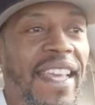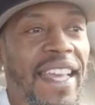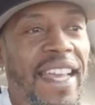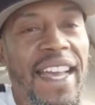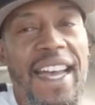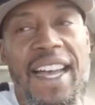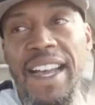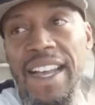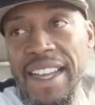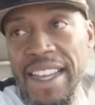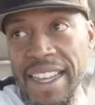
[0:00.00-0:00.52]

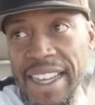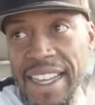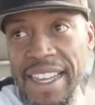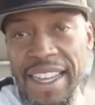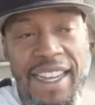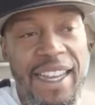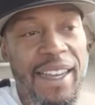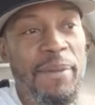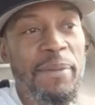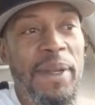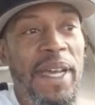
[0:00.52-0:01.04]

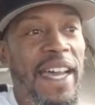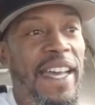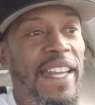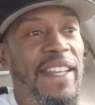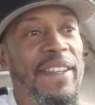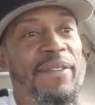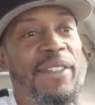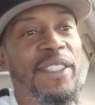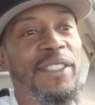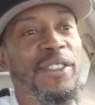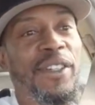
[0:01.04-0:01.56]
I'm not
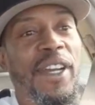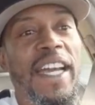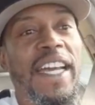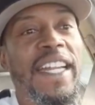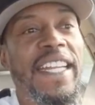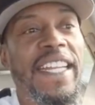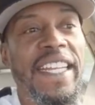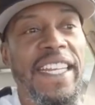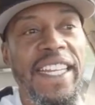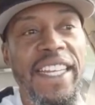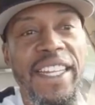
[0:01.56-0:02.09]
even trying
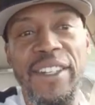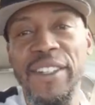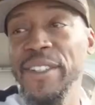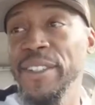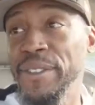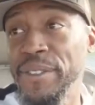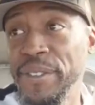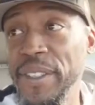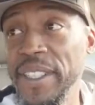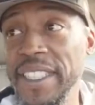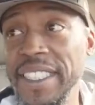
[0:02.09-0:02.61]
to hear or
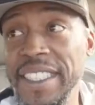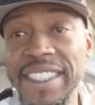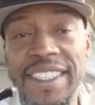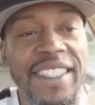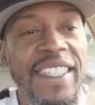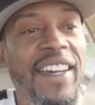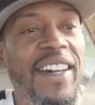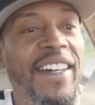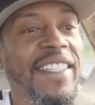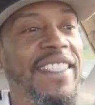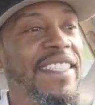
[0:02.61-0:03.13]
feel this
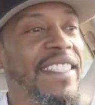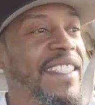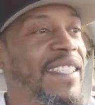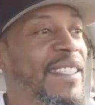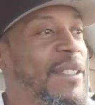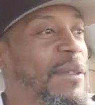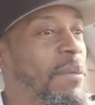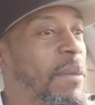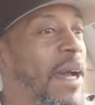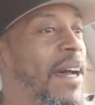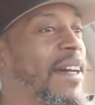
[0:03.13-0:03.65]
nonsense
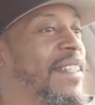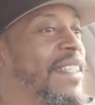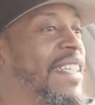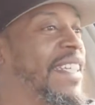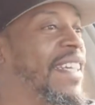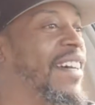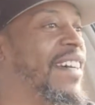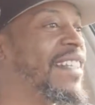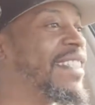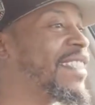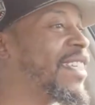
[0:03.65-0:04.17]
about
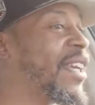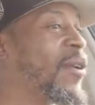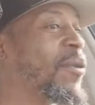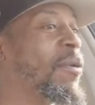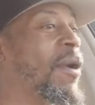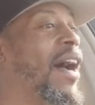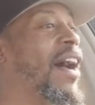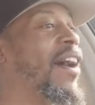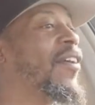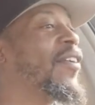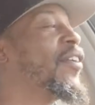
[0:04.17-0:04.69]
Deontay
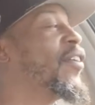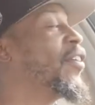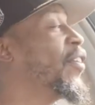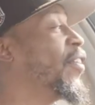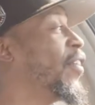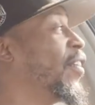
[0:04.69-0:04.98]
Wilder